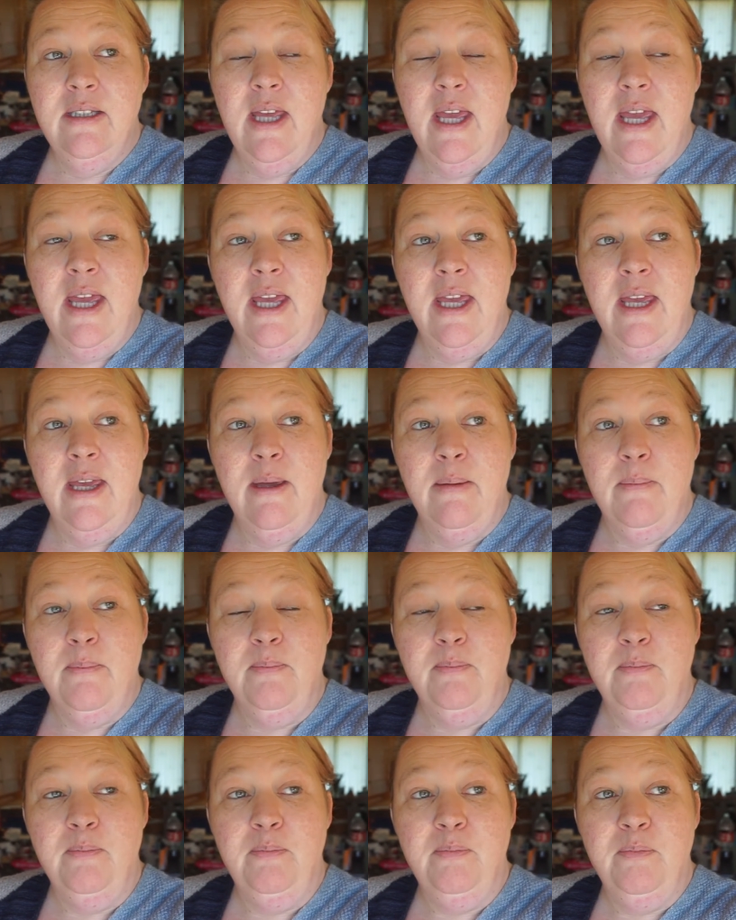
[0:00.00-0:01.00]

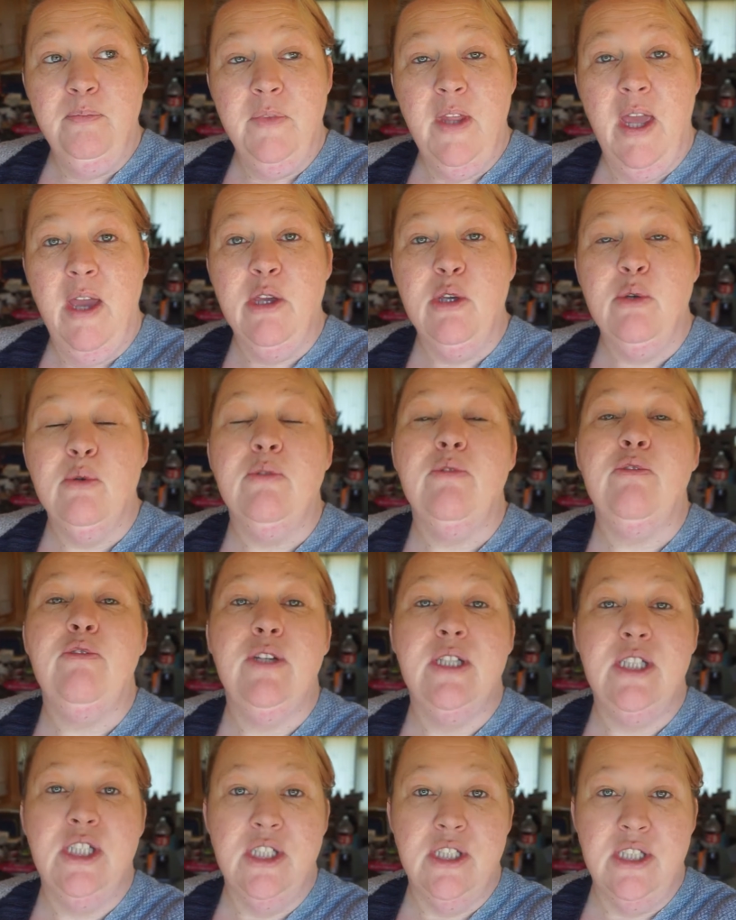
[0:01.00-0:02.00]

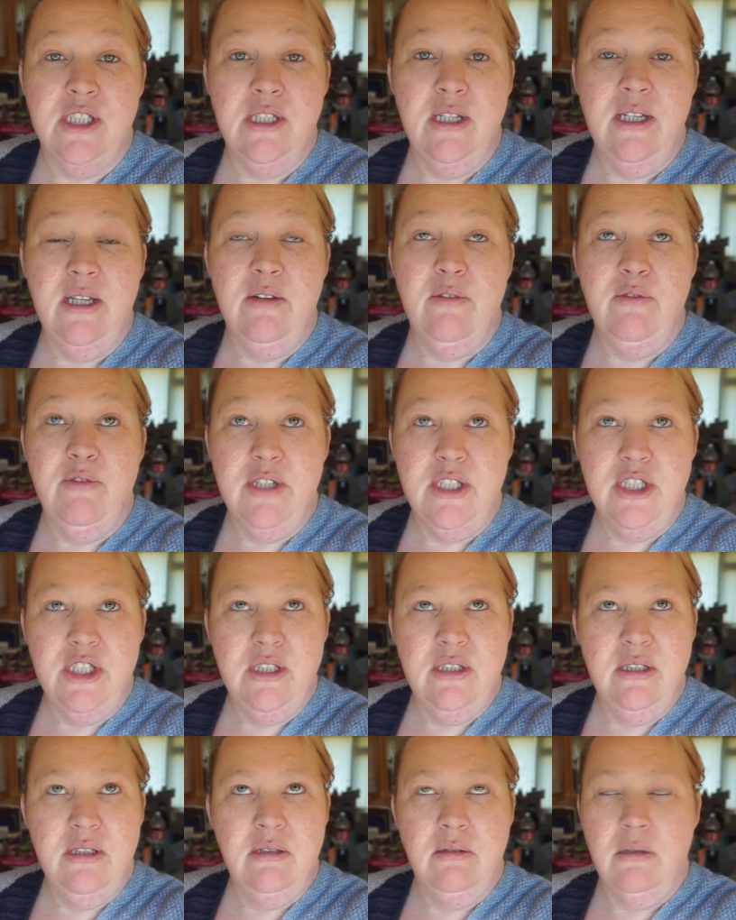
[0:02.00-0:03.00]
envisage
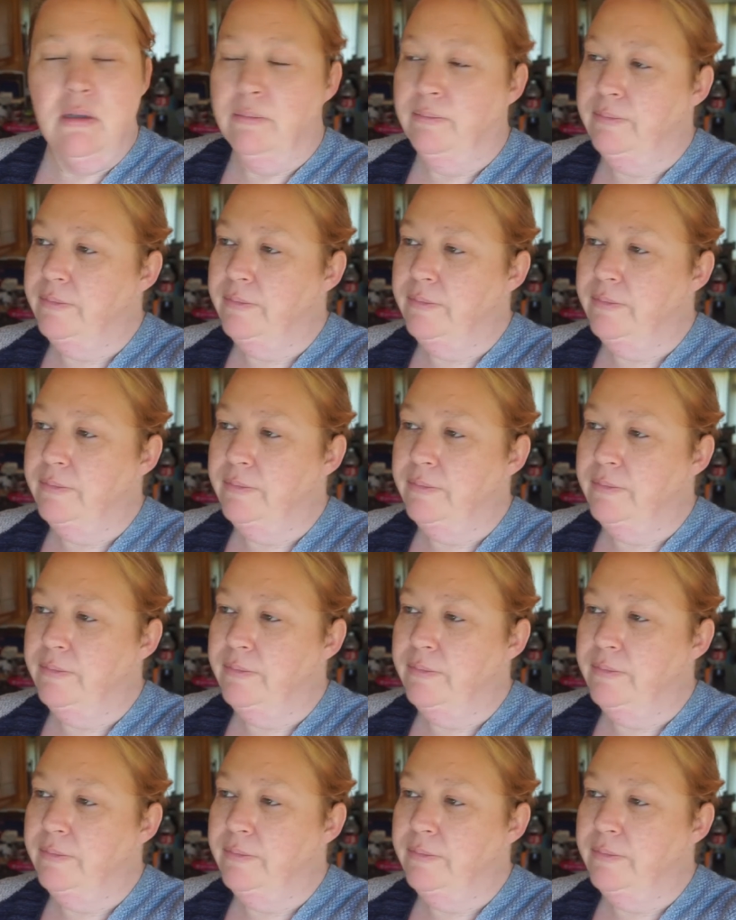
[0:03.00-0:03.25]
no,